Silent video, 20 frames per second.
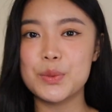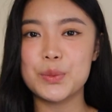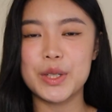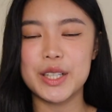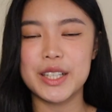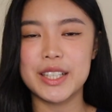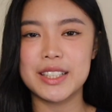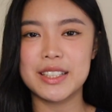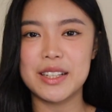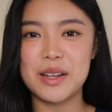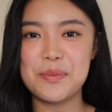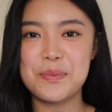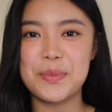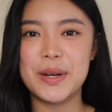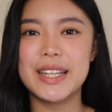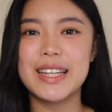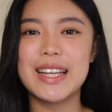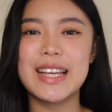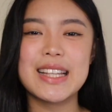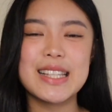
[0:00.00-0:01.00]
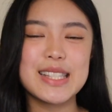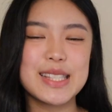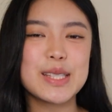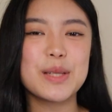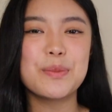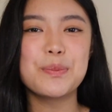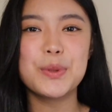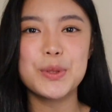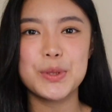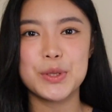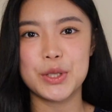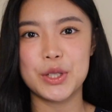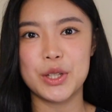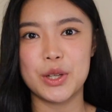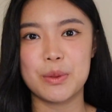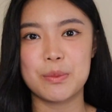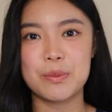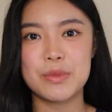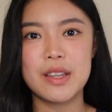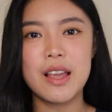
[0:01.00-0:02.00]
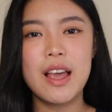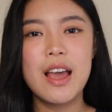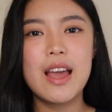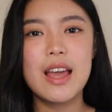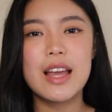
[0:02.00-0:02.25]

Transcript: word, but in simple terms,